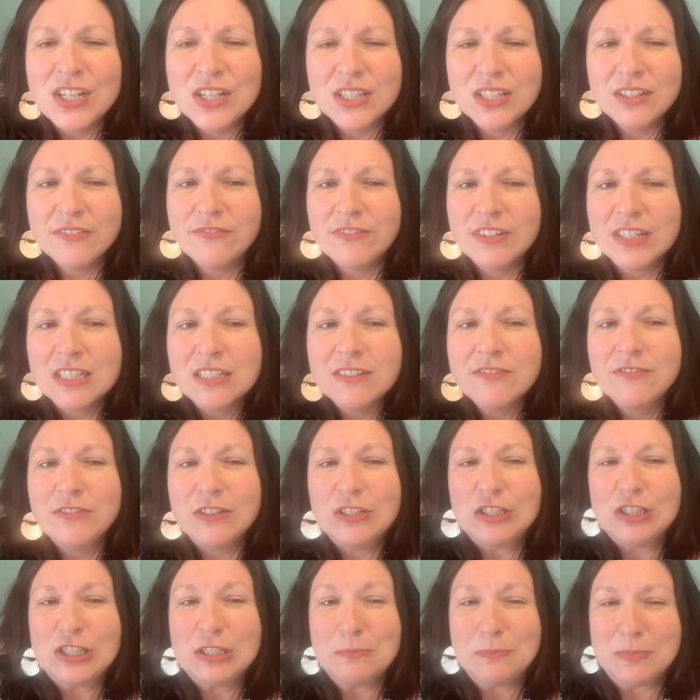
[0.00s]
The fear of
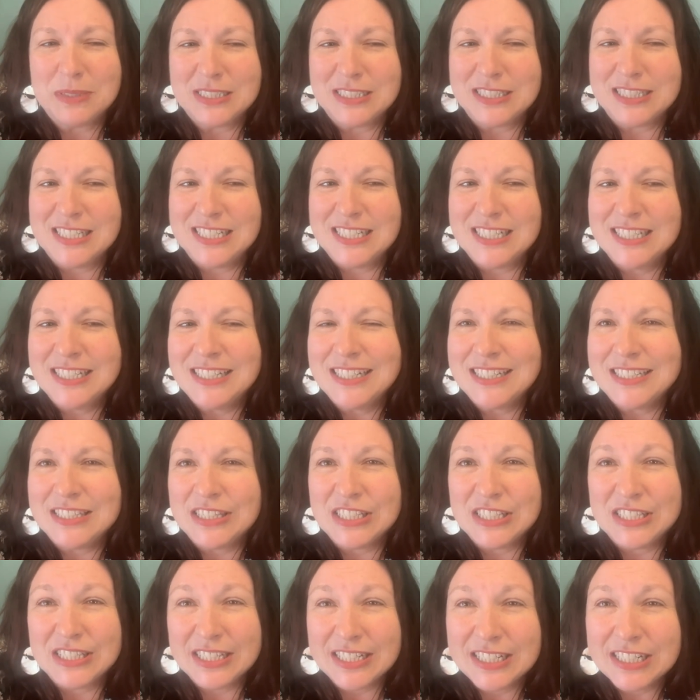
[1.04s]
vulnerability
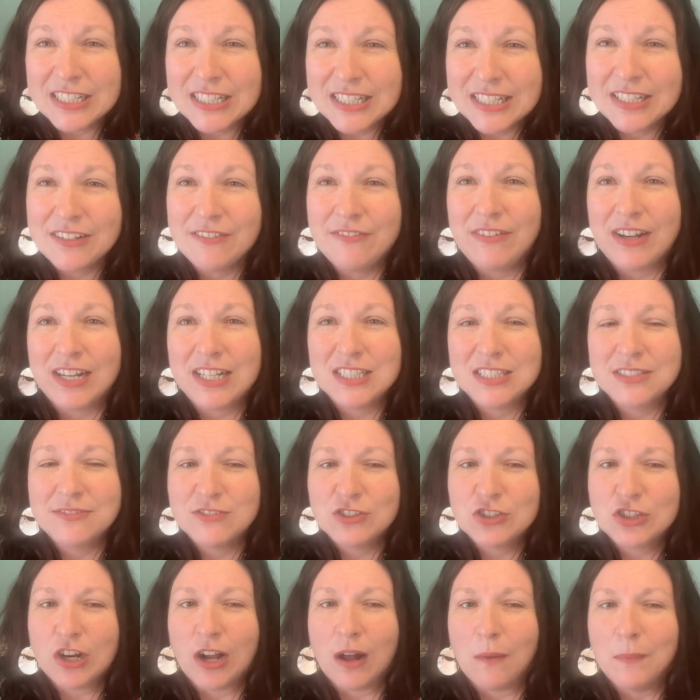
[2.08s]
and the lingering effects of
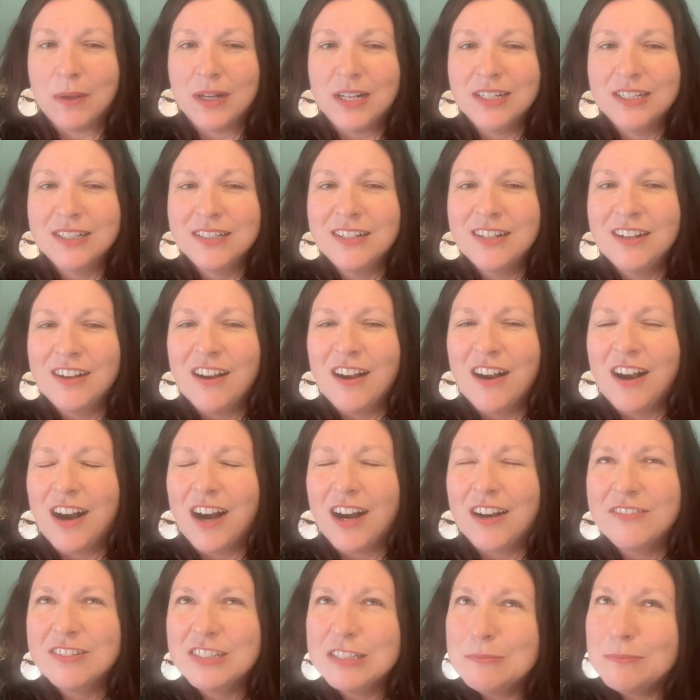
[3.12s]
trauma
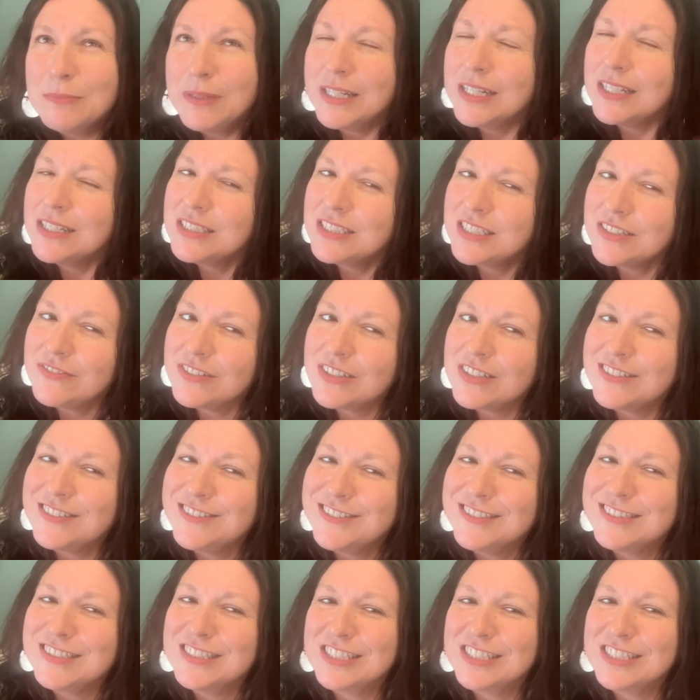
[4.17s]
often make it difficult